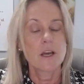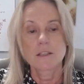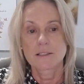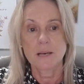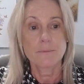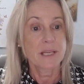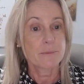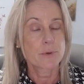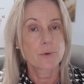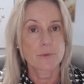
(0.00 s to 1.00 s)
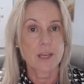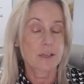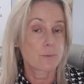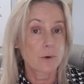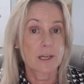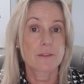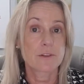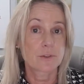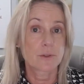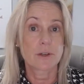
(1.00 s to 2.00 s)
Some people, they can walk out
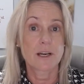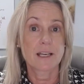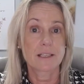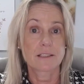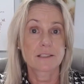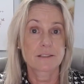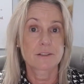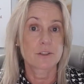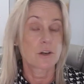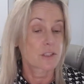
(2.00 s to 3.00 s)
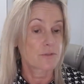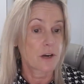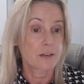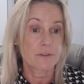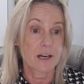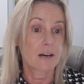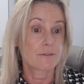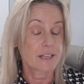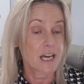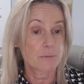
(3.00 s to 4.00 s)
the door and the dog's fine for
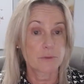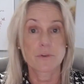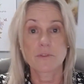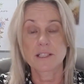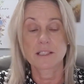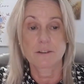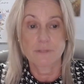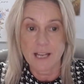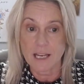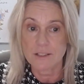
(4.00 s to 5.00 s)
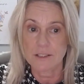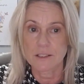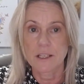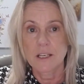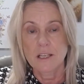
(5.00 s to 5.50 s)
half an hour before they see a reaction.